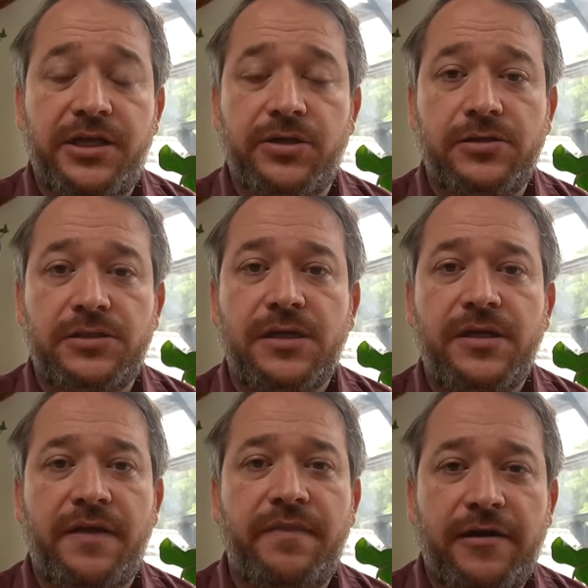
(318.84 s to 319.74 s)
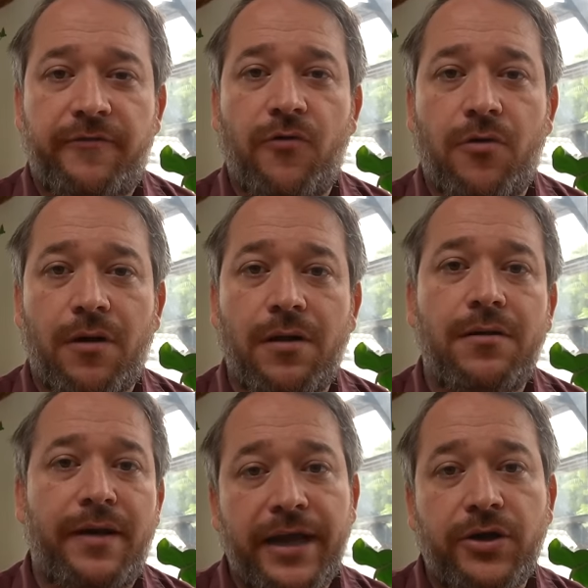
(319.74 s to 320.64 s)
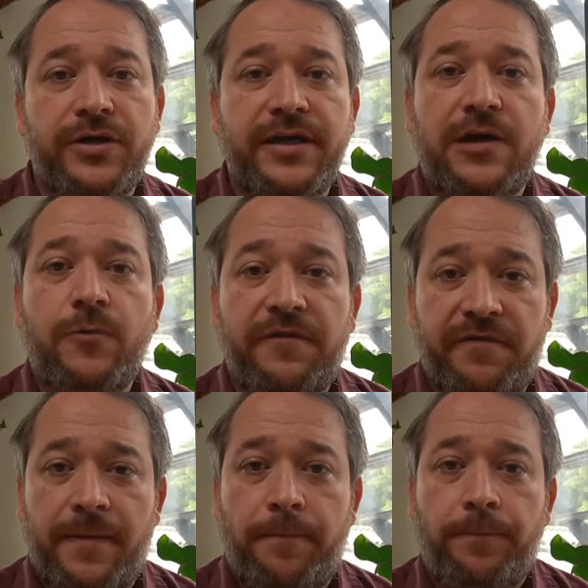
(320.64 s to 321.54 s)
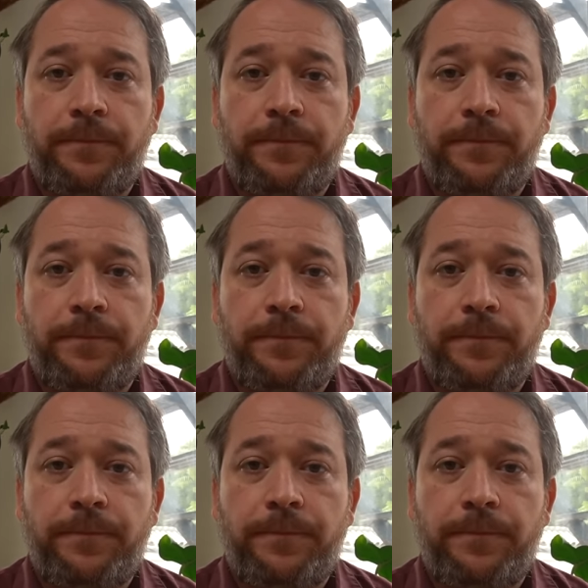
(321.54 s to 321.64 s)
years, and therefore I couldn't get rid of them.